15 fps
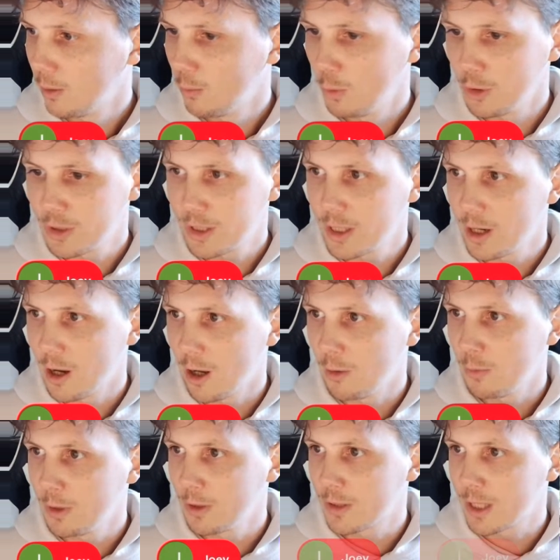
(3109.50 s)
Wilson all
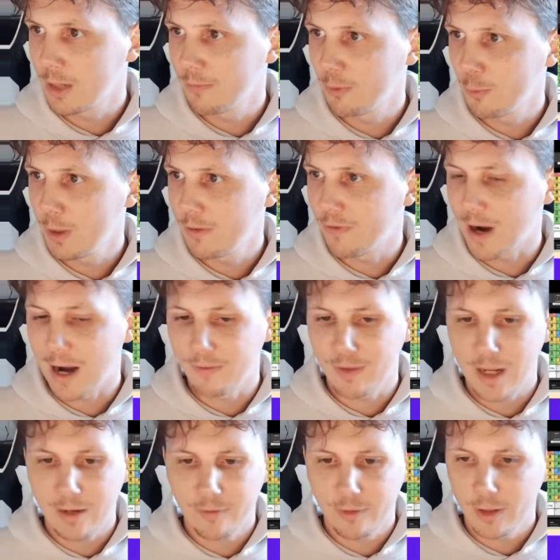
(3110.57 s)
wheels up for week 5,
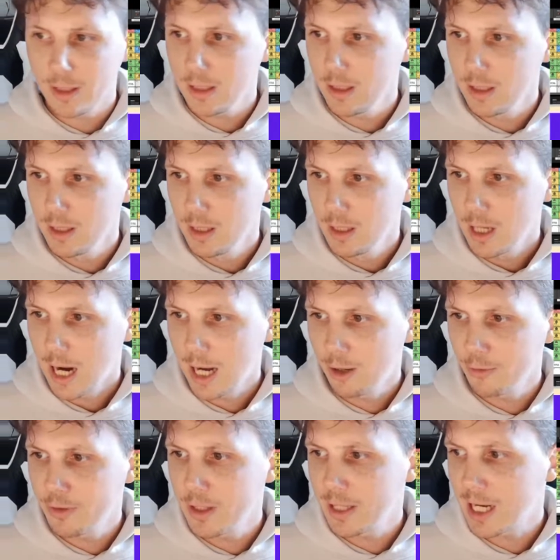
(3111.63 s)
thankfully. I
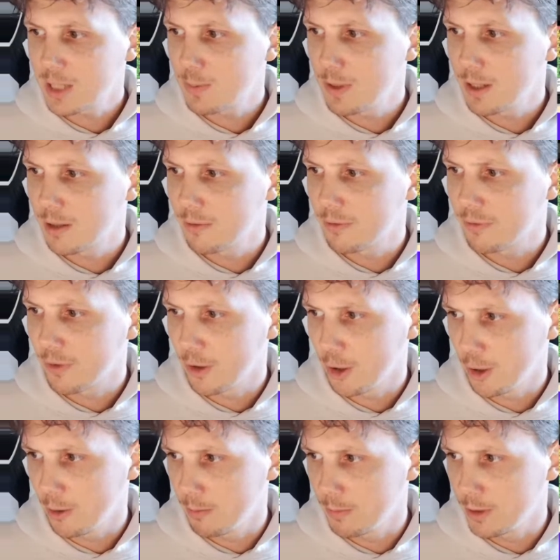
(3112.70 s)
don't think that's been
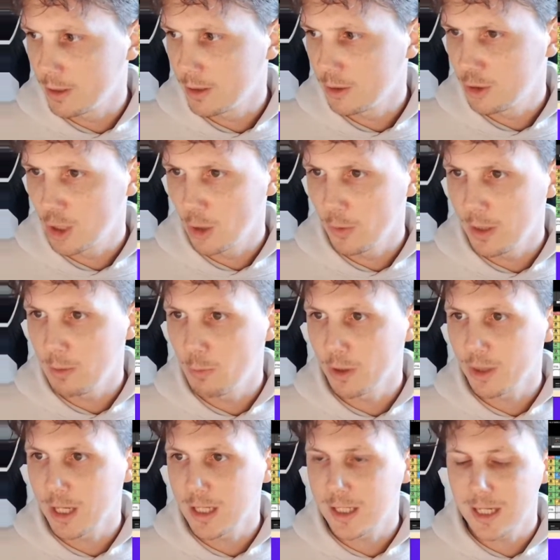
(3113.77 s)
confirmed, Joey.
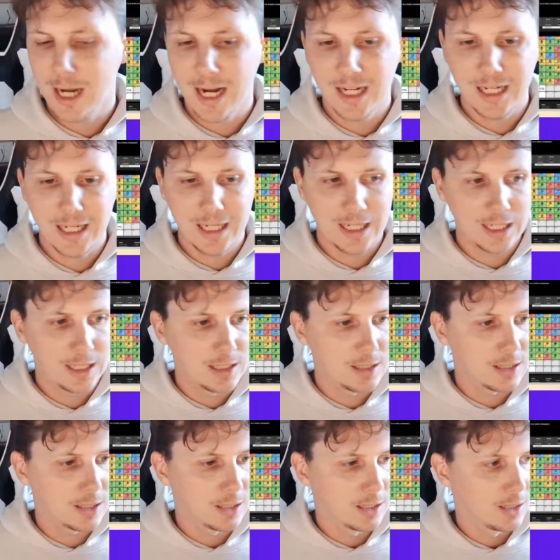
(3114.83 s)
What they said
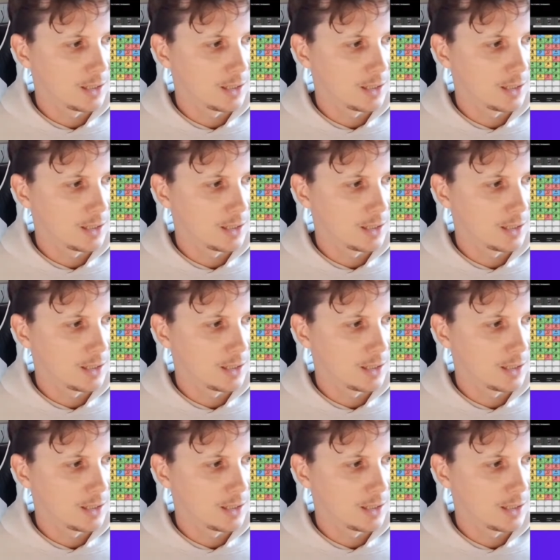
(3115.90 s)
is